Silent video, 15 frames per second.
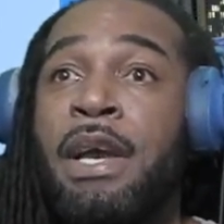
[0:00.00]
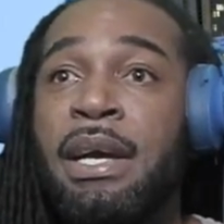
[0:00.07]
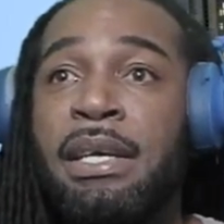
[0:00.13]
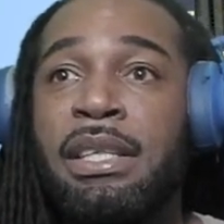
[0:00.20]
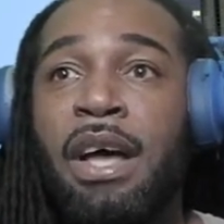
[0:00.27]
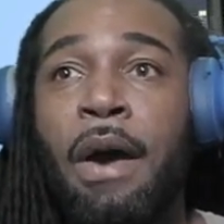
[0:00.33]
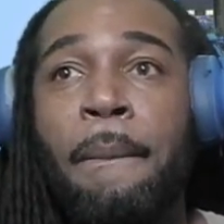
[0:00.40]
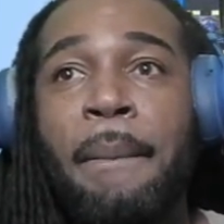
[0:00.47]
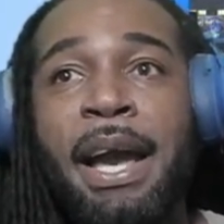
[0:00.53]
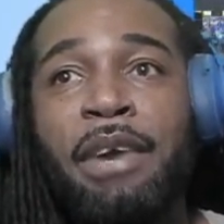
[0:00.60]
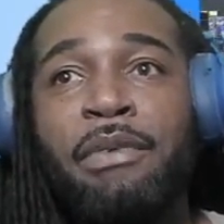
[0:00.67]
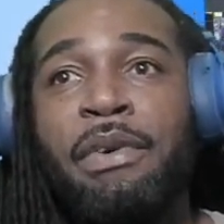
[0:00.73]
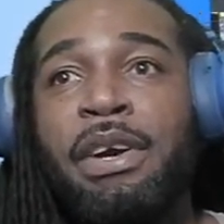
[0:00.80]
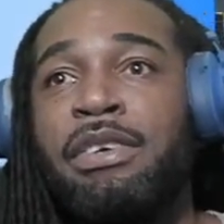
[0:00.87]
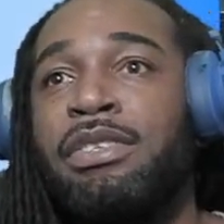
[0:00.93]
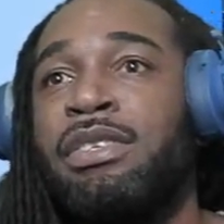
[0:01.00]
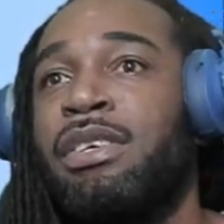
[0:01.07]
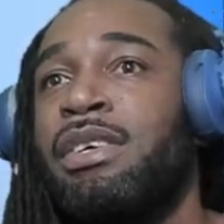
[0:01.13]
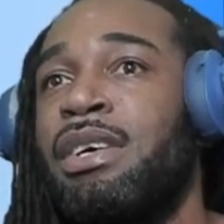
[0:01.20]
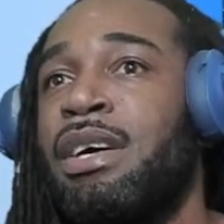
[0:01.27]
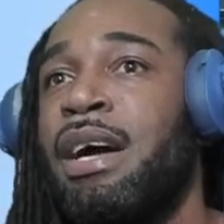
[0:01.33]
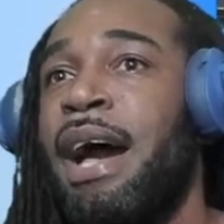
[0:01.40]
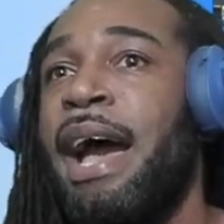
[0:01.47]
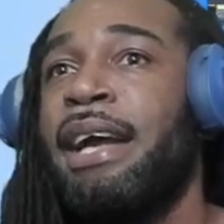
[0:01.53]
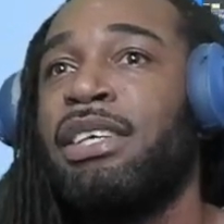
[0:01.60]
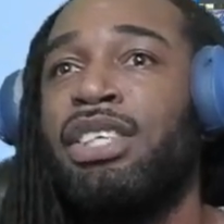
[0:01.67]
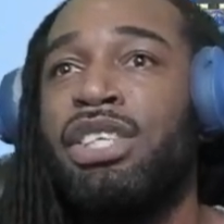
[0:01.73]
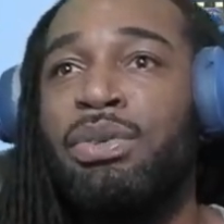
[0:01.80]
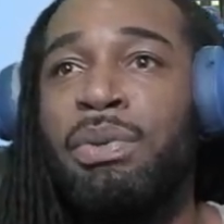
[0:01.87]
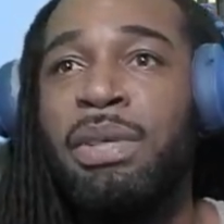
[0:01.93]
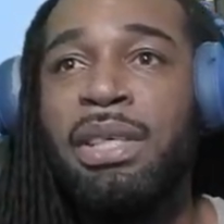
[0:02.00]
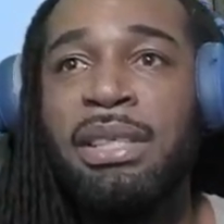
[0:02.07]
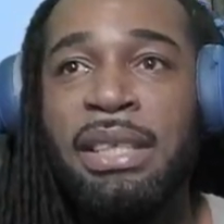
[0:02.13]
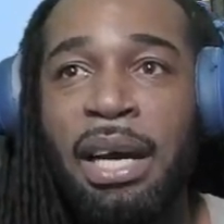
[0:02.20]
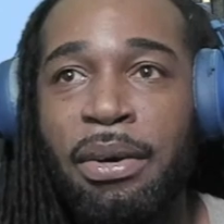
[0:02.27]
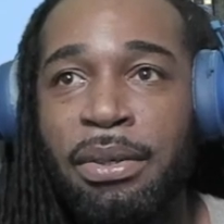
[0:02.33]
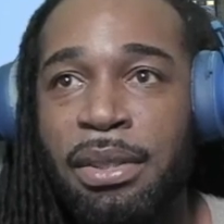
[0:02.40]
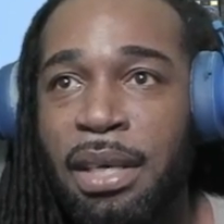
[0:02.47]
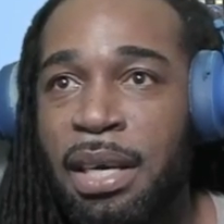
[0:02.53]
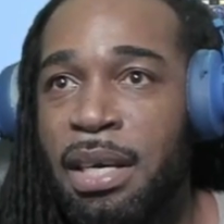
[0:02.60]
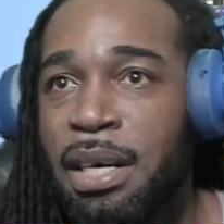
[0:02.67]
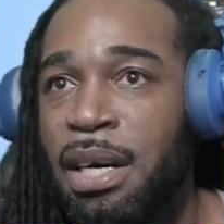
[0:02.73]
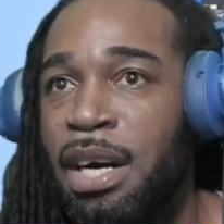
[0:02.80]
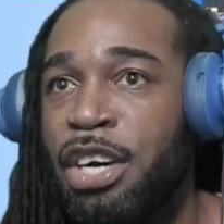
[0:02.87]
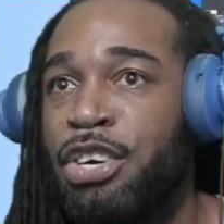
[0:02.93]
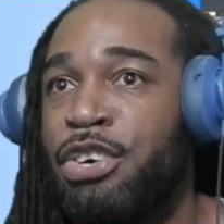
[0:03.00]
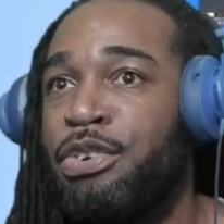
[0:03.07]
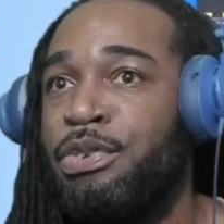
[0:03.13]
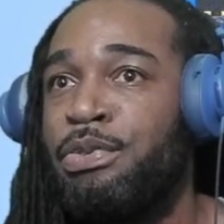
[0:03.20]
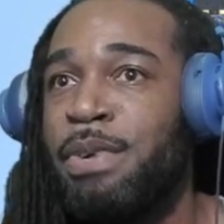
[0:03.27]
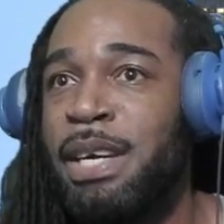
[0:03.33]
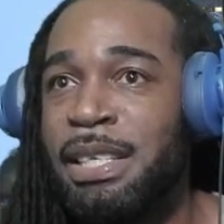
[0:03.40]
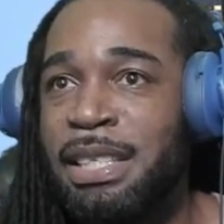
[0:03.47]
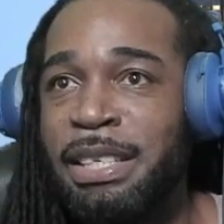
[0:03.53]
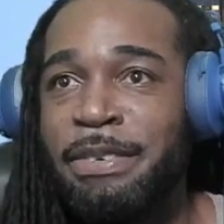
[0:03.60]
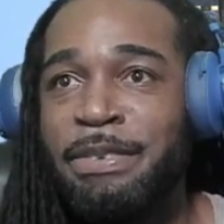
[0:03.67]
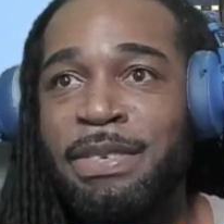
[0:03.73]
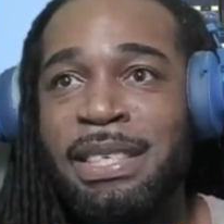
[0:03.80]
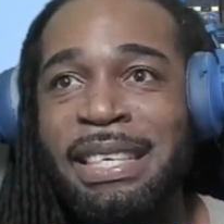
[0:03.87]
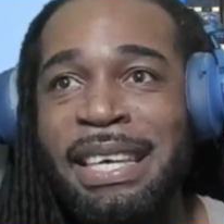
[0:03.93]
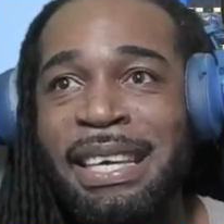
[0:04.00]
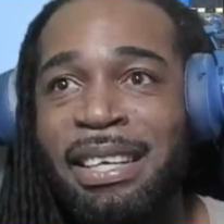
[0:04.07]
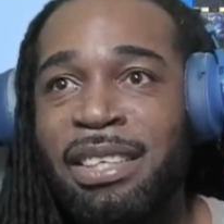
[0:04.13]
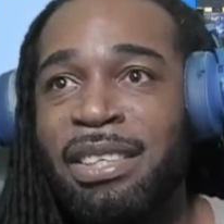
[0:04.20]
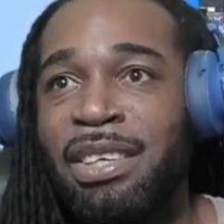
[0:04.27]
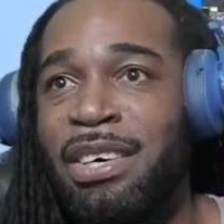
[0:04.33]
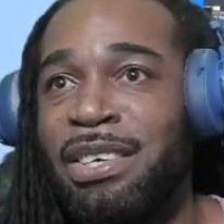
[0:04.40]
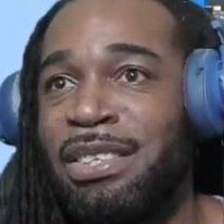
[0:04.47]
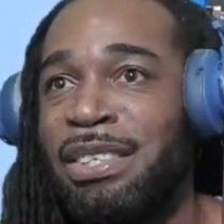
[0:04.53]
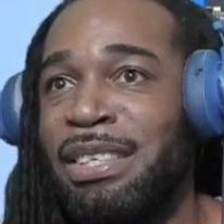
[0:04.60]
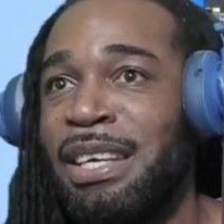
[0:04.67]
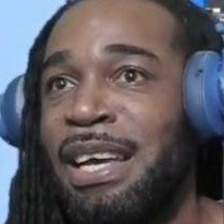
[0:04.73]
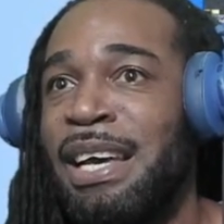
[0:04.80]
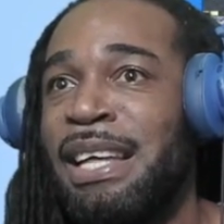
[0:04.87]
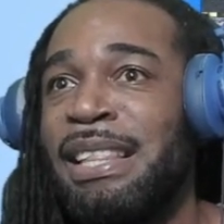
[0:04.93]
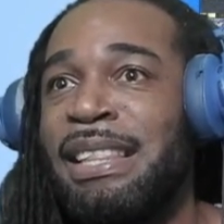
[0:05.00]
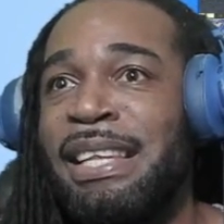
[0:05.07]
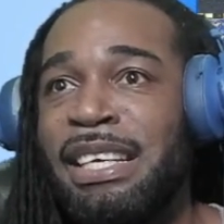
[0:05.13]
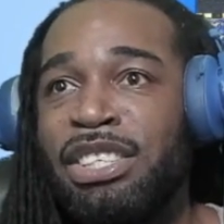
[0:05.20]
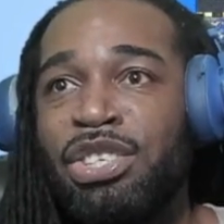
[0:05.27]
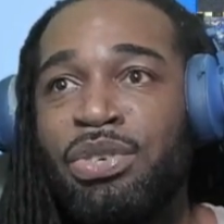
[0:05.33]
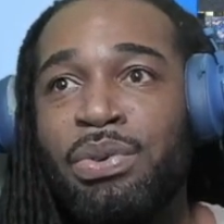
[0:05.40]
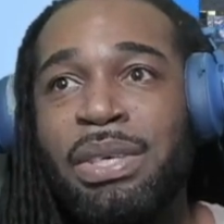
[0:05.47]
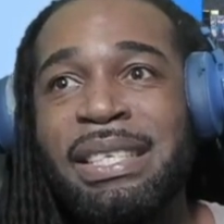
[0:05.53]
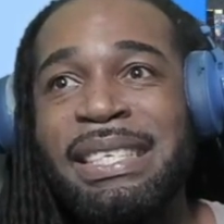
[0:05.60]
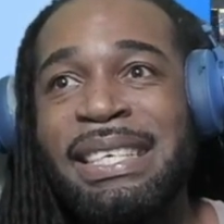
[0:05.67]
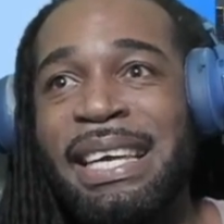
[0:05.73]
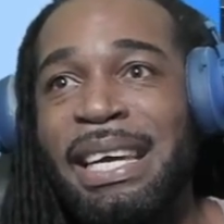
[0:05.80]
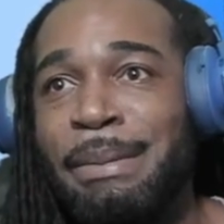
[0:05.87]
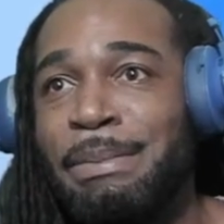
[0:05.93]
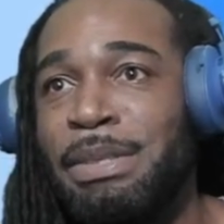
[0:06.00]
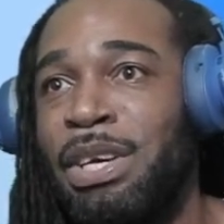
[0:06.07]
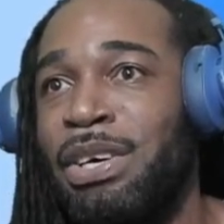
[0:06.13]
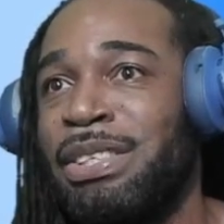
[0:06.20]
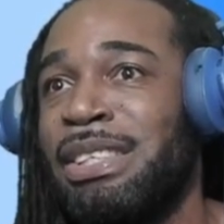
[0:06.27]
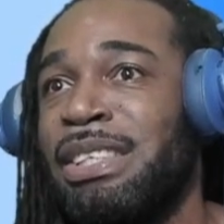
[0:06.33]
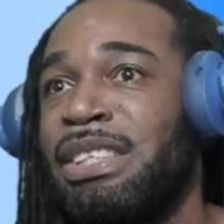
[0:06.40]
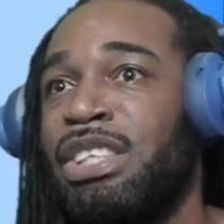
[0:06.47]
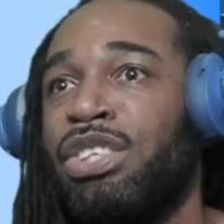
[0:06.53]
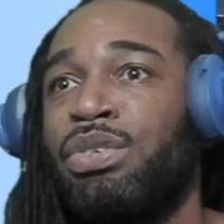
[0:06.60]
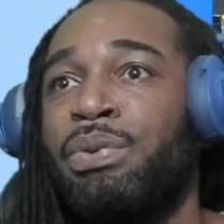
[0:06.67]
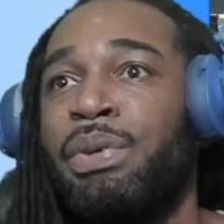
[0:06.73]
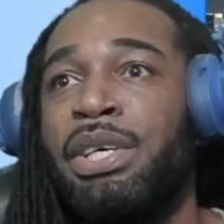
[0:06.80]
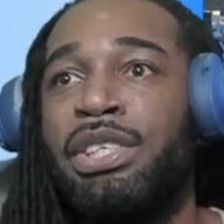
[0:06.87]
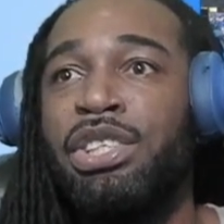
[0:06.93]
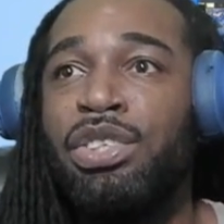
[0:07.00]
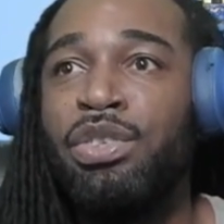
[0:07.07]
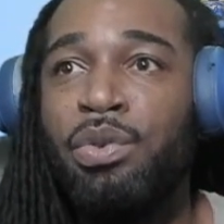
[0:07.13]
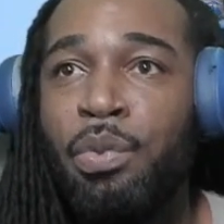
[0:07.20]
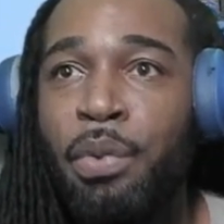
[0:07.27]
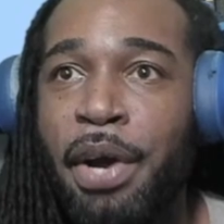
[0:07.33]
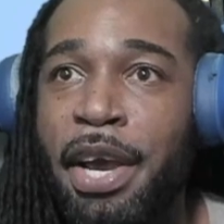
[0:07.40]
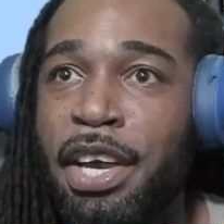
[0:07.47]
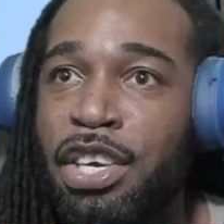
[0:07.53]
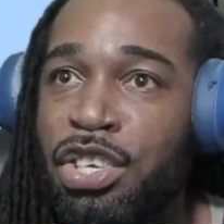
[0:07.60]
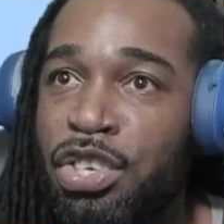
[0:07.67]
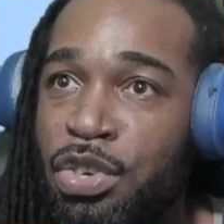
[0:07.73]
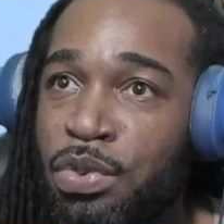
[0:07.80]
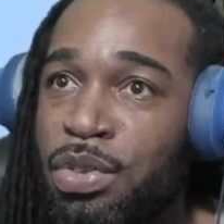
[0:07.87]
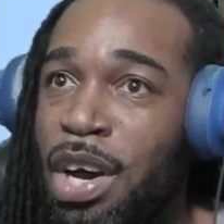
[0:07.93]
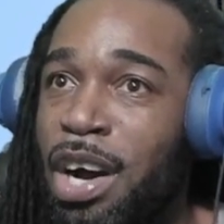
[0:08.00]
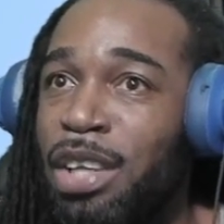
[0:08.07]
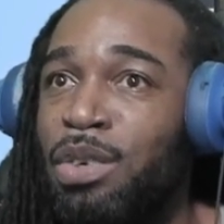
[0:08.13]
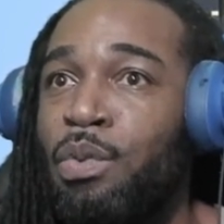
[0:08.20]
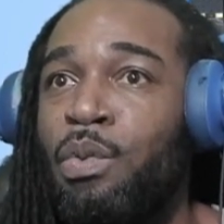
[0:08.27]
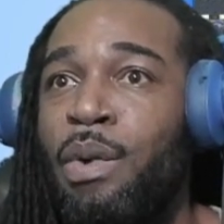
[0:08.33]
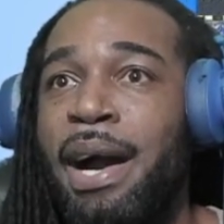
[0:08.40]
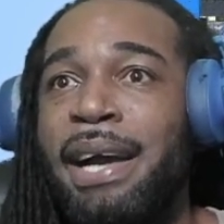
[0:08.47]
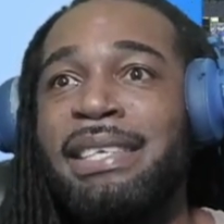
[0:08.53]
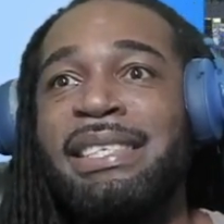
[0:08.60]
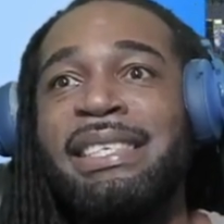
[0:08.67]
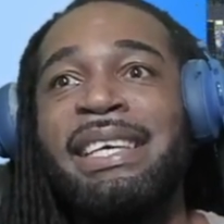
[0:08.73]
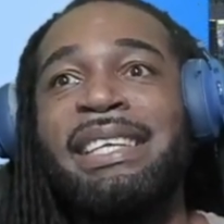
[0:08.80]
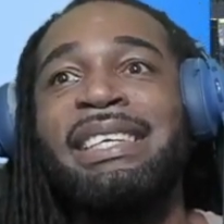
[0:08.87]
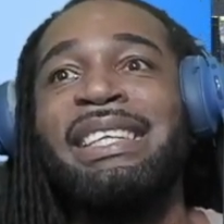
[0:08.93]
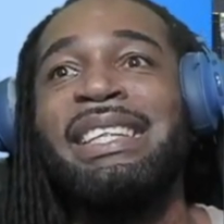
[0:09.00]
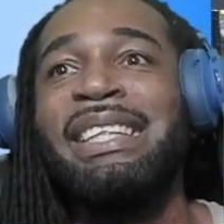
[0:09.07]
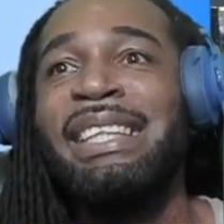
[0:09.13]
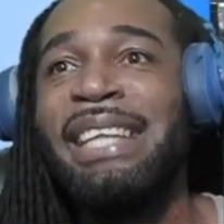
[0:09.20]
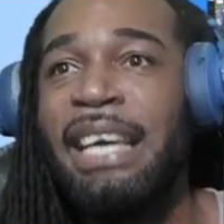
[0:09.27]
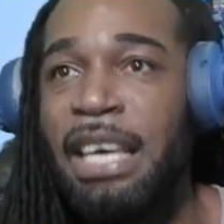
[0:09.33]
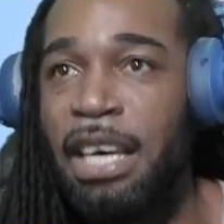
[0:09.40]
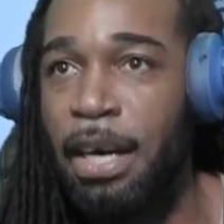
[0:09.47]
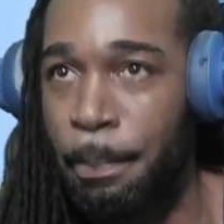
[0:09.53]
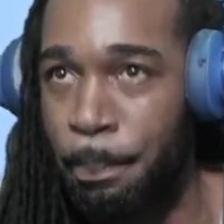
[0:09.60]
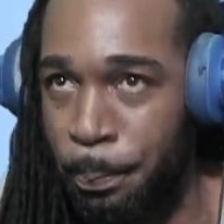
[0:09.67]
Now Mike Wayne actually tweeted this out. Aggressive skill dunks let you attempt dunks in situation where you'd otherwise get a layup.